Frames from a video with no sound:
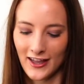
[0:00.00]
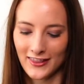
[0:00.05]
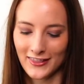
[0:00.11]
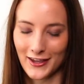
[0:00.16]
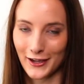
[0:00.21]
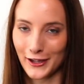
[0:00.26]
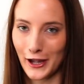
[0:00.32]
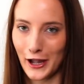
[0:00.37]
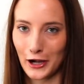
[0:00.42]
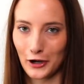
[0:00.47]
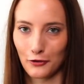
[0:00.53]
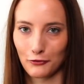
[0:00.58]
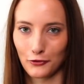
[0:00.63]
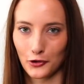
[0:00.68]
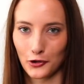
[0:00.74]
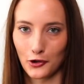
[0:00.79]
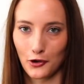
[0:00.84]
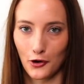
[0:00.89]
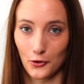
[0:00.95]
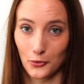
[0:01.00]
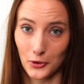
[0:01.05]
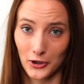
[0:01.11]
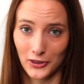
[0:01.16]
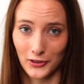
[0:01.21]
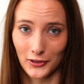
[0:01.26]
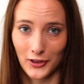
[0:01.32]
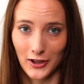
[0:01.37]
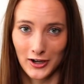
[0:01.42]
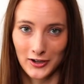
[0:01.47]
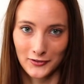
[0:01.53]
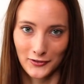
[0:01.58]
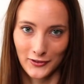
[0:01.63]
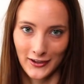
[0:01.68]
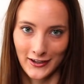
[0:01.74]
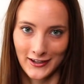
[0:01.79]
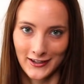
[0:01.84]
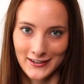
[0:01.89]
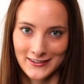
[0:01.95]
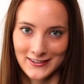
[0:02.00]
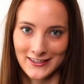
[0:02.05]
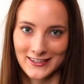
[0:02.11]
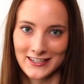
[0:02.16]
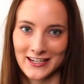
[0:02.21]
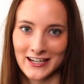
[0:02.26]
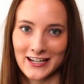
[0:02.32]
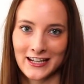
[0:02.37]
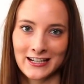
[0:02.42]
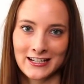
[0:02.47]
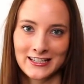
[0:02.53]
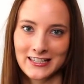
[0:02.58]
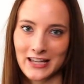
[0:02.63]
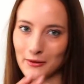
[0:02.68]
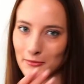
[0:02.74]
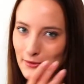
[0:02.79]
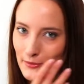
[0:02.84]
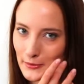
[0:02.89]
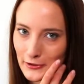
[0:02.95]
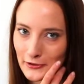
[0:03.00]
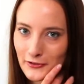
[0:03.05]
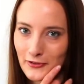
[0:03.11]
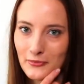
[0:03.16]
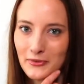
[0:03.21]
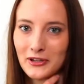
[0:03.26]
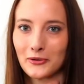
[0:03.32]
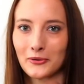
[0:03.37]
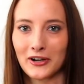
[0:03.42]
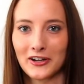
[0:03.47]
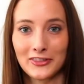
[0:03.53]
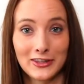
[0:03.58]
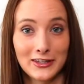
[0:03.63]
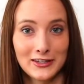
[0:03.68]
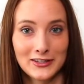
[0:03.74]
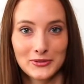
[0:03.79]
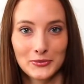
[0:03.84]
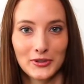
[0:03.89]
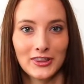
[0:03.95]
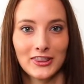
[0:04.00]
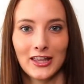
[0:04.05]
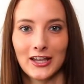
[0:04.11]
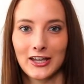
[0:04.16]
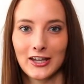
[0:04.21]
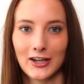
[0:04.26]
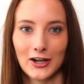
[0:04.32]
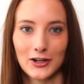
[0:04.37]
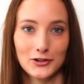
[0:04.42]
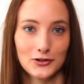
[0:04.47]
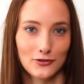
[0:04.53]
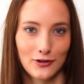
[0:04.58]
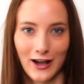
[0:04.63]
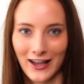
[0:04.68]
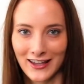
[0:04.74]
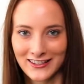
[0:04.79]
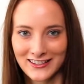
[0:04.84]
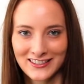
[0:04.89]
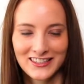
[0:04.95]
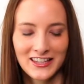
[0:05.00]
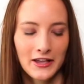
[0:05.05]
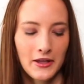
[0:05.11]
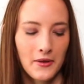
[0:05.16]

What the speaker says: they kind of go with a lot of things. It's like acceptable for me to wear these with like a dress.